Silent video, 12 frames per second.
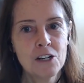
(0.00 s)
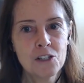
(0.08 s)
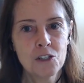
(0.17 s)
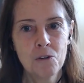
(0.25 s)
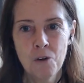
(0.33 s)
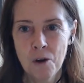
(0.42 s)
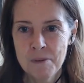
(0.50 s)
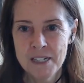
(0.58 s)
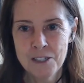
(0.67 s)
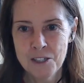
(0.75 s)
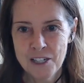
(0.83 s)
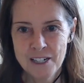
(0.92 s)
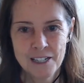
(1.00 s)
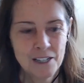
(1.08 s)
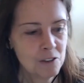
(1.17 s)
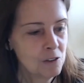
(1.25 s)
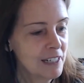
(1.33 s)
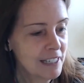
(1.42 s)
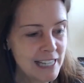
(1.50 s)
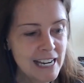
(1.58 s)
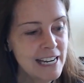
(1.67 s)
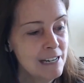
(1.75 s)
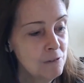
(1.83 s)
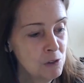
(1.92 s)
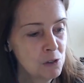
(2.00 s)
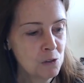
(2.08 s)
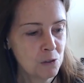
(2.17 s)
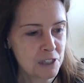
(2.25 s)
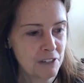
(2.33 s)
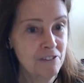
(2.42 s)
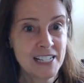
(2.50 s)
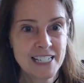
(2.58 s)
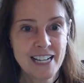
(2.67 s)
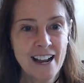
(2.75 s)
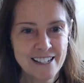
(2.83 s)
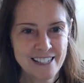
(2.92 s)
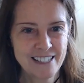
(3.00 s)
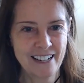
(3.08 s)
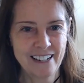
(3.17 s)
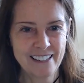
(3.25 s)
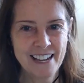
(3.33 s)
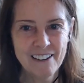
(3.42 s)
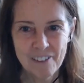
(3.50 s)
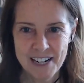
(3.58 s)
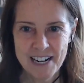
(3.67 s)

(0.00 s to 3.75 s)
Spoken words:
So Robin's key rules are fantastic. And there I